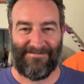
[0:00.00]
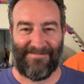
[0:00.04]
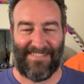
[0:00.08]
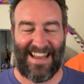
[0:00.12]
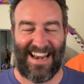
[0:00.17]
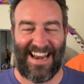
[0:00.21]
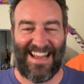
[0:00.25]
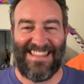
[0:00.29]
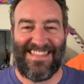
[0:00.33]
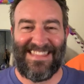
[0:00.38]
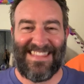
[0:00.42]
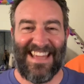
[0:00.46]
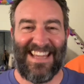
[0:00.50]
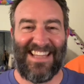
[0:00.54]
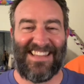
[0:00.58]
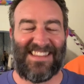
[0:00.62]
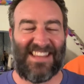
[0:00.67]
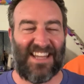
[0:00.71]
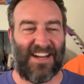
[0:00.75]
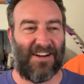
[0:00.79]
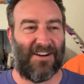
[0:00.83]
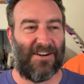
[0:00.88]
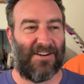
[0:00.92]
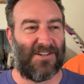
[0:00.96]
And I think
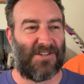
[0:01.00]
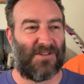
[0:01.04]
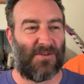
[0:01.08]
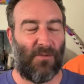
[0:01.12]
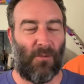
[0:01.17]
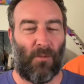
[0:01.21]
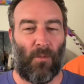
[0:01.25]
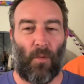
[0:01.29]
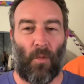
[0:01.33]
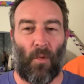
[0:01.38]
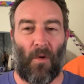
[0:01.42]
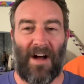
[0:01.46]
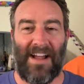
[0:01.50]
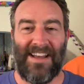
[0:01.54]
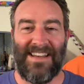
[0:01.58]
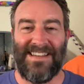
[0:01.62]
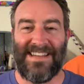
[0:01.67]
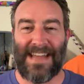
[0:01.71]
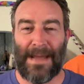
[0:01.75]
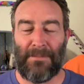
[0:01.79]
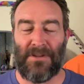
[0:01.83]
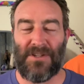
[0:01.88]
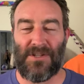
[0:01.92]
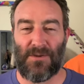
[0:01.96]
there's one
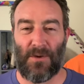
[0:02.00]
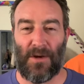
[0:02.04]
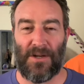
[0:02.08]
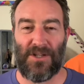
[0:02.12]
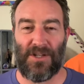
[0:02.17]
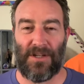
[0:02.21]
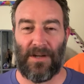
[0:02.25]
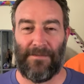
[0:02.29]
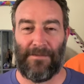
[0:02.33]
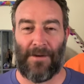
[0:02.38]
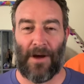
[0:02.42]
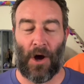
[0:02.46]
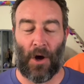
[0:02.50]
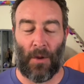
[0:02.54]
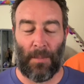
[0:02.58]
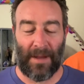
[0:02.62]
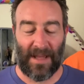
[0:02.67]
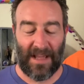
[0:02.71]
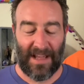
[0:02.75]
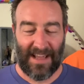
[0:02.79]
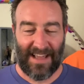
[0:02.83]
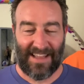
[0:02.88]
demonstration of hope